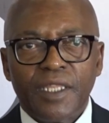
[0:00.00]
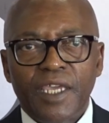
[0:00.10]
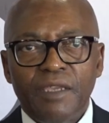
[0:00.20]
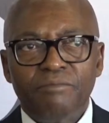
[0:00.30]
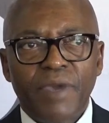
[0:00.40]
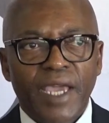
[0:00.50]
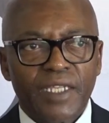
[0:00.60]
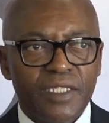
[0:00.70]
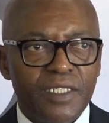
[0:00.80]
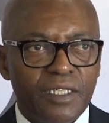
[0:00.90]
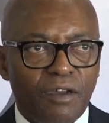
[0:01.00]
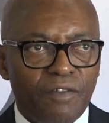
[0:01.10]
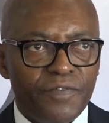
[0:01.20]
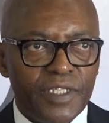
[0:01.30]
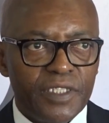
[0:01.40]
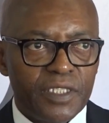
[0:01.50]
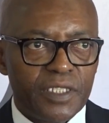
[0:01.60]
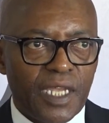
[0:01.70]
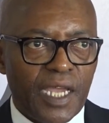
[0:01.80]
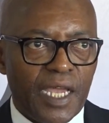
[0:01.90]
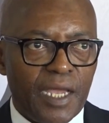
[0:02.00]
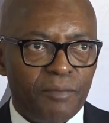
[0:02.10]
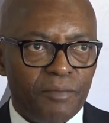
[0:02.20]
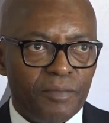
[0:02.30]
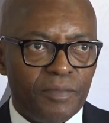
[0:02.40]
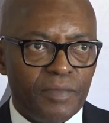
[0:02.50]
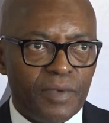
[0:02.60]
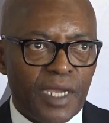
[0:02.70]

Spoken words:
The impact of this can